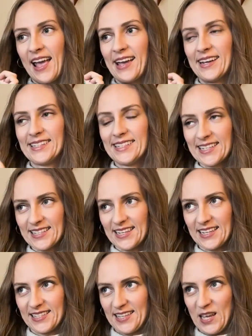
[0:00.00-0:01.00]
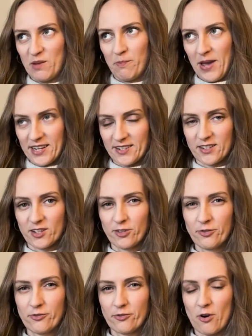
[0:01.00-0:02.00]
And this is a pattern
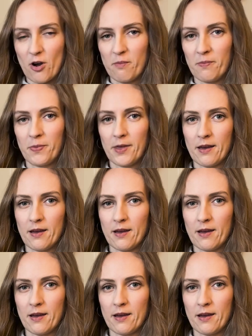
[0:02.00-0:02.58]
from